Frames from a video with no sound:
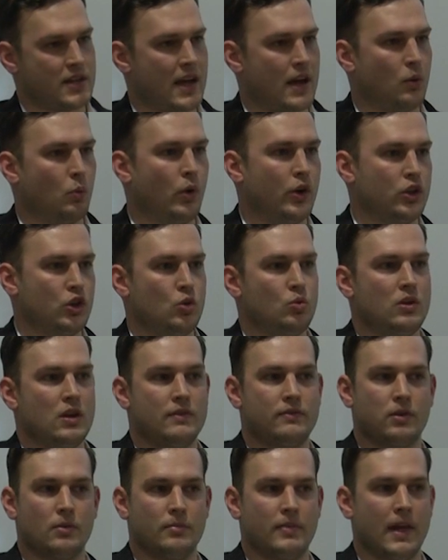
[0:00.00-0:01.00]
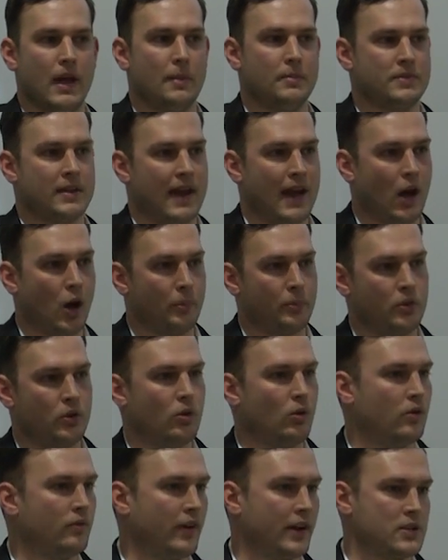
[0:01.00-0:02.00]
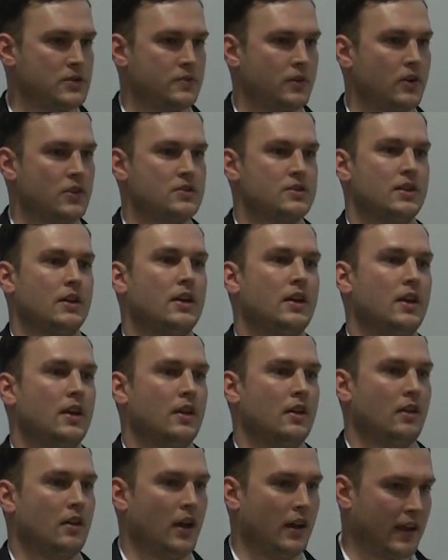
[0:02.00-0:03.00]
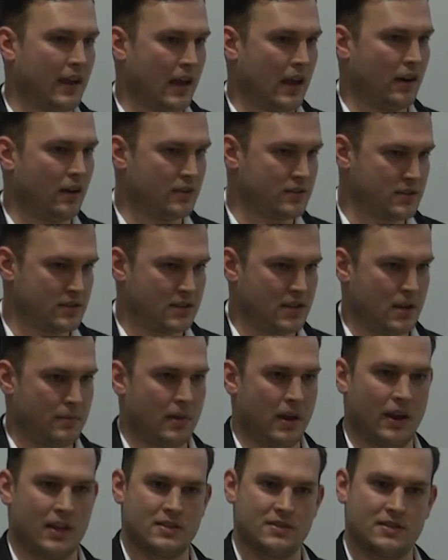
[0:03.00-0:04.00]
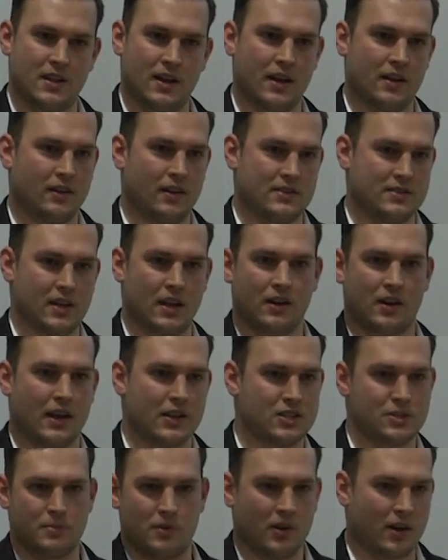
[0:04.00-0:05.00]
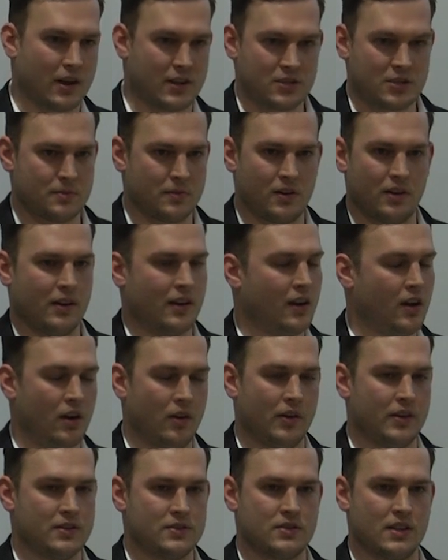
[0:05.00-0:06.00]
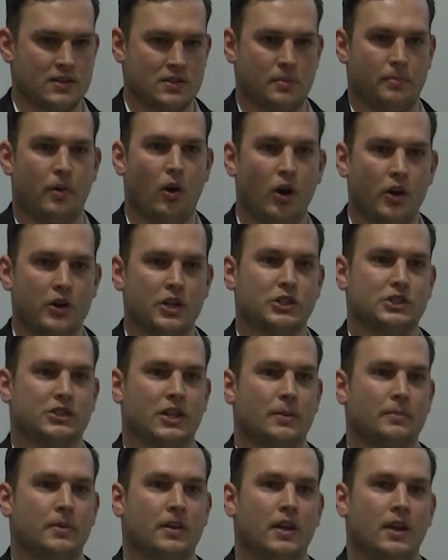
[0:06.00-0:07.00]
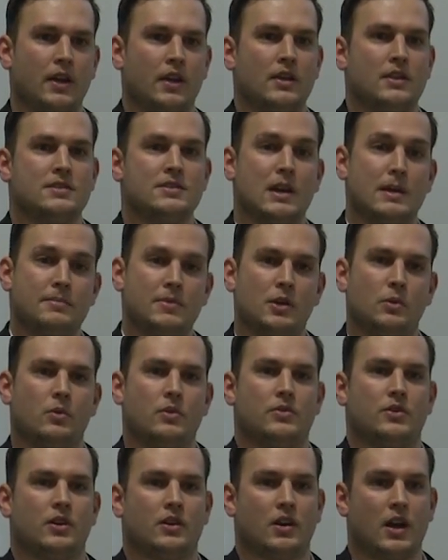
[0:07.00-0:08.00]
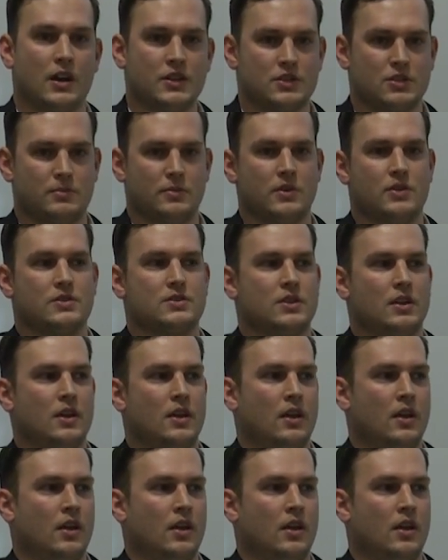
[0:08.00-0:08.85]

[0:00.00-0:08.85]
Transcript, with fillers: at, what you need from them to help you and vice versa. Again, it's a teammate. It's not, it's not customer-customer, no, it's, it's a partnership. Same thing with your customers